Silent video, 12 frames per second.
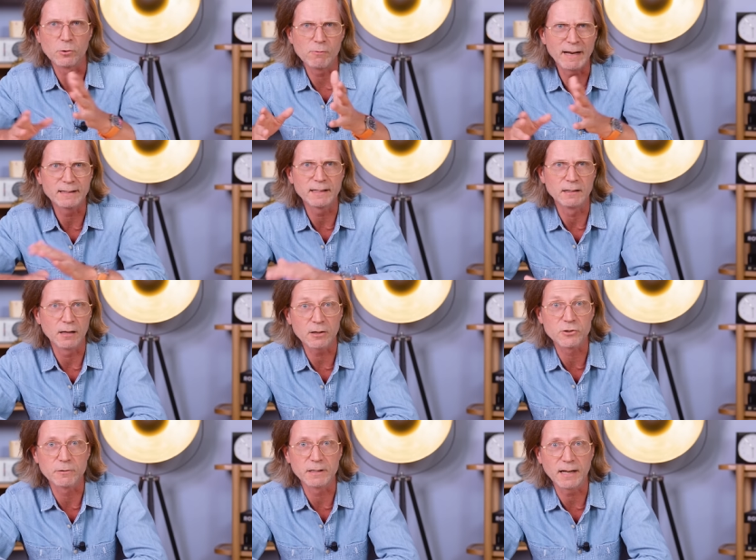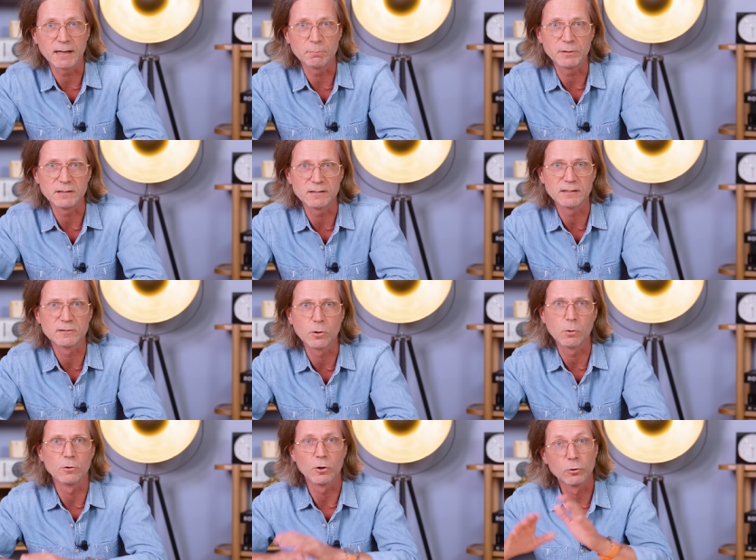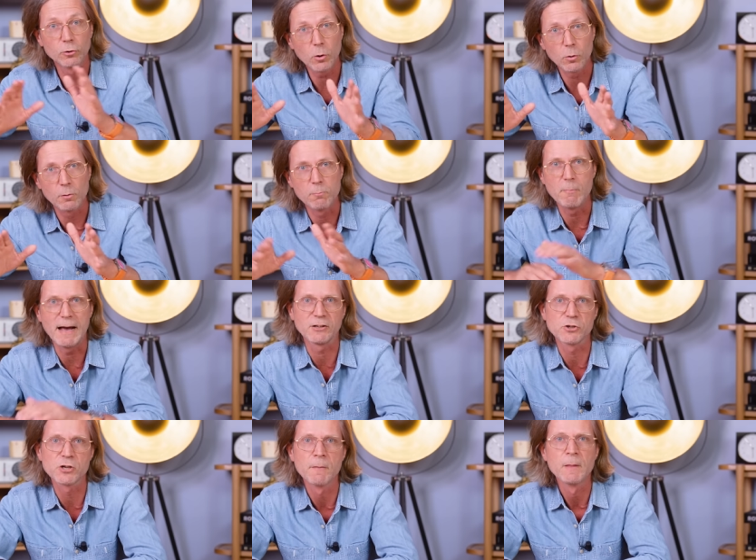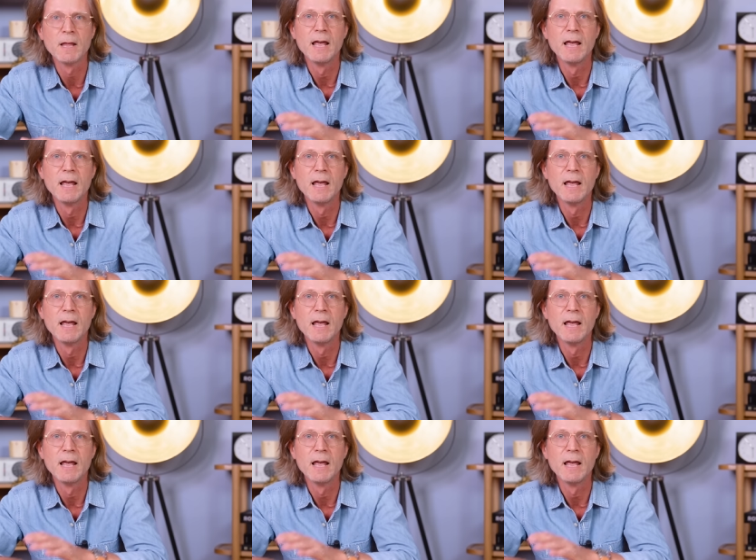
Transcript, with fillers: for renting luxury timepieces called Toke Match.